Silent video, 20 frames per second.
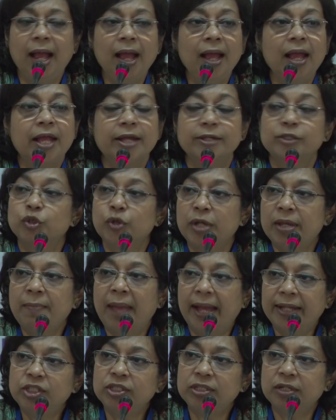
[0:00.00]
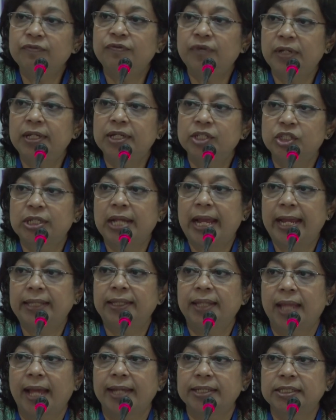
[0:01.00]
So imagine a village like
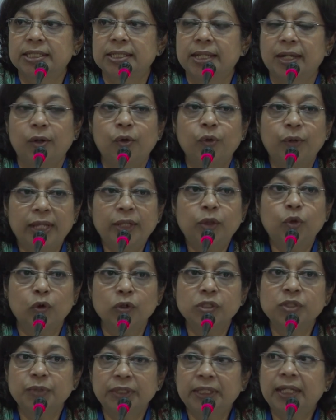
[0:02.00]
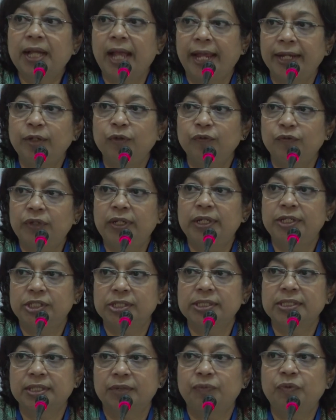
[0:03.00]
that. Okay, those were the kind of
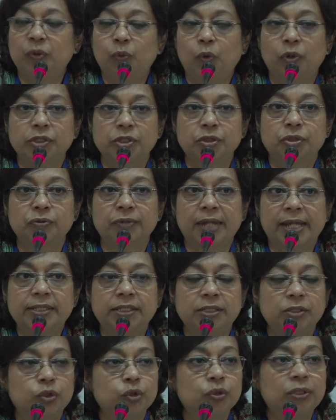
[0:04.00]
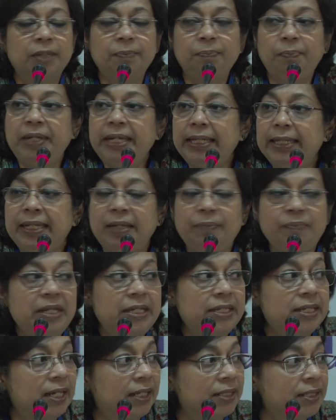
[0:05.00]
villages that we wanted to get into, completely
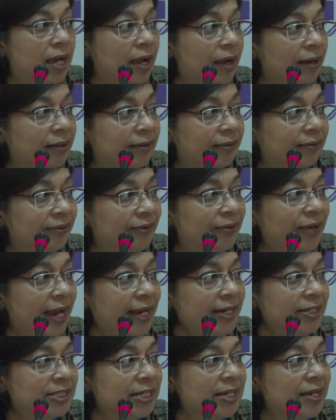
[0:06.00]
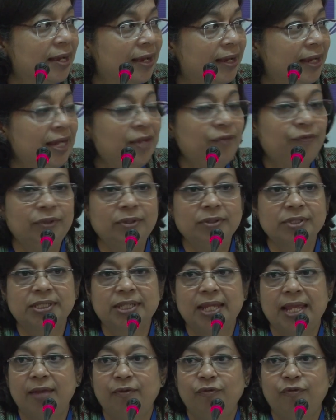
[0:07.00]
media dark, right? Even
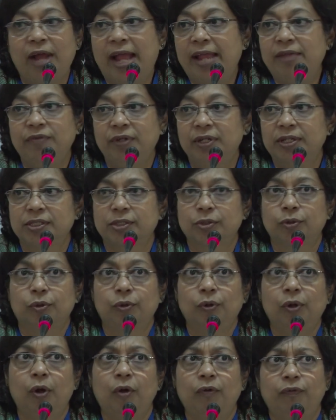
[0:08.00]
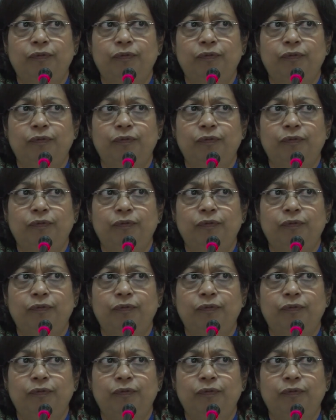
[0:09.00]
say 5 years ago of